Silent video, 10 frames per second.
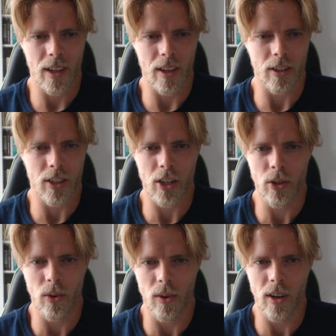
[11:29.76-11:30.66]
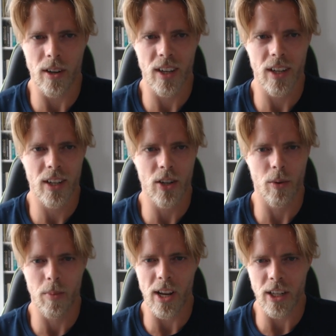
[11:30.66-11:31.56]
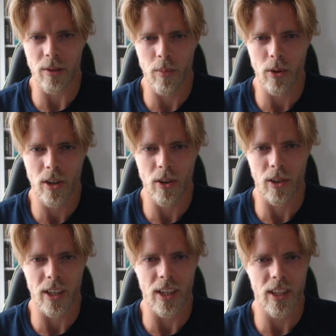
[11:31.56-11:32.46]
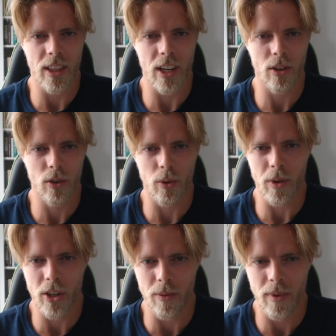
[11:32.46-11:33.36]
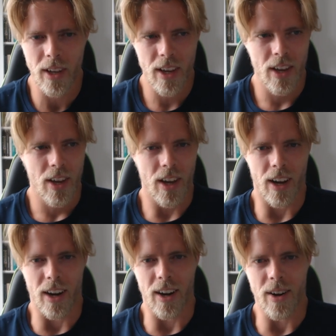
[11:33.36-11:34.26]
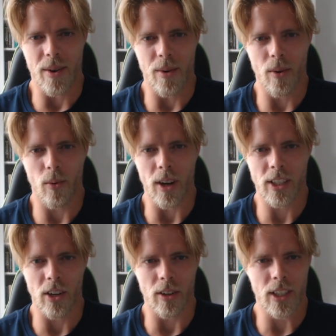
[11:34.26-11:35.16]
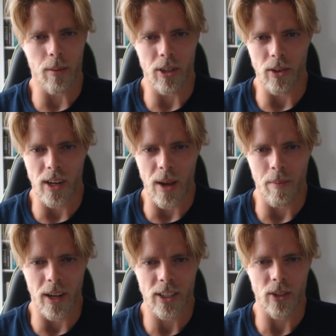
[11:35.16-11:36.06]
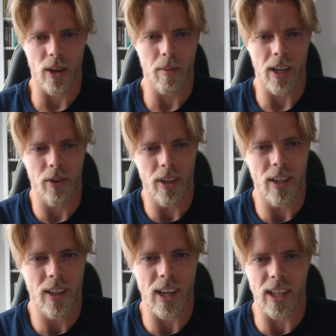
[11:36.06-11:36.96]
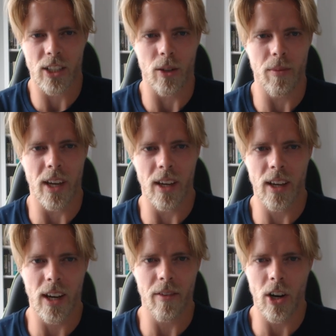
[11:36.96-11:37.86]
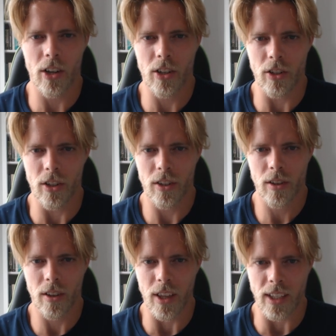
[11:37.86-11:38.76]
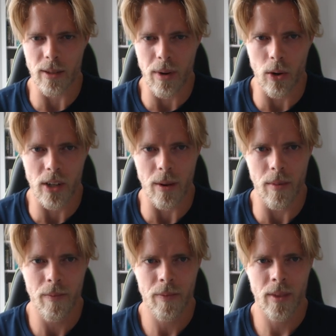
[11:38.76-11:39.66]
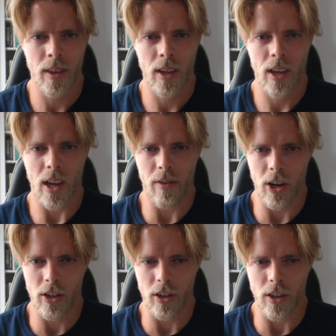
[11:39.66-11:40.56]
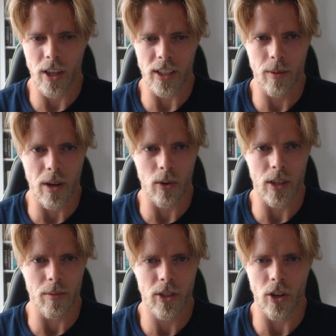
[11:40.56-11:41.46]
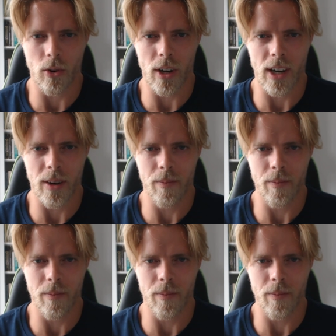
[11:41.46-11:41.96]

There's a cool compilation book called the Necronomicon, which looks absolutely epic, so I might read that someday. I've heard good things about him. So